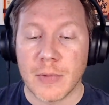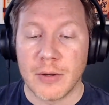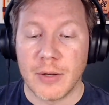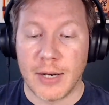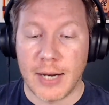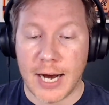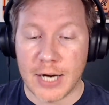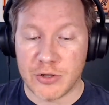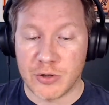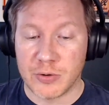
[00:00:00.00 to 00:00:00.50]
the
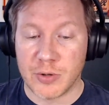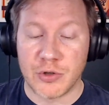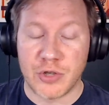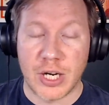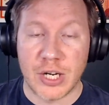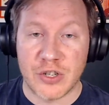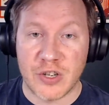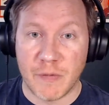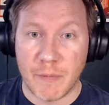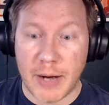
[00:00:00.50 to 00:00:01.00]
National
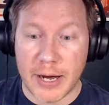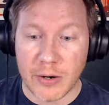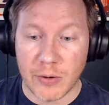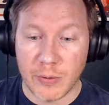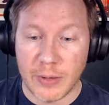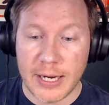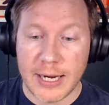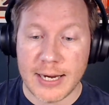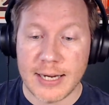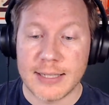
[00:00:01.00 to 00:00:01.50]
Association of Minor
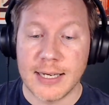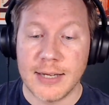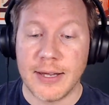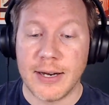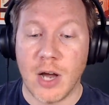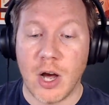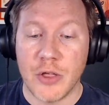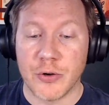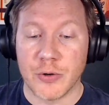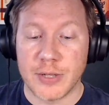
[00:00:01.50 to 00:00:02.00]
Leagues and
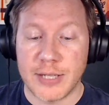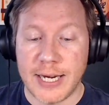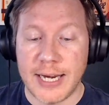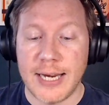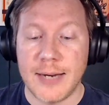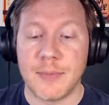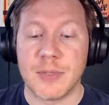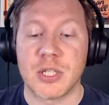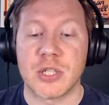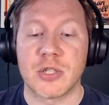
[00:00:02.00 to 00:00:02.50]
then other
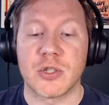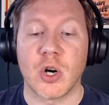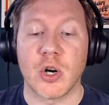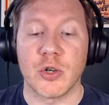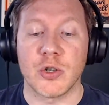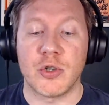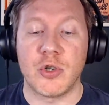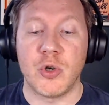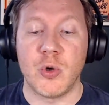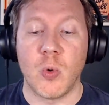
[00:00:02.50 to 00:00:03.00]
teams
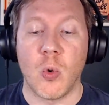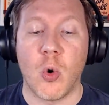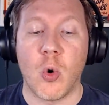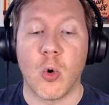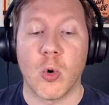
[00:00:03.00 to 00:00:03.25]
start to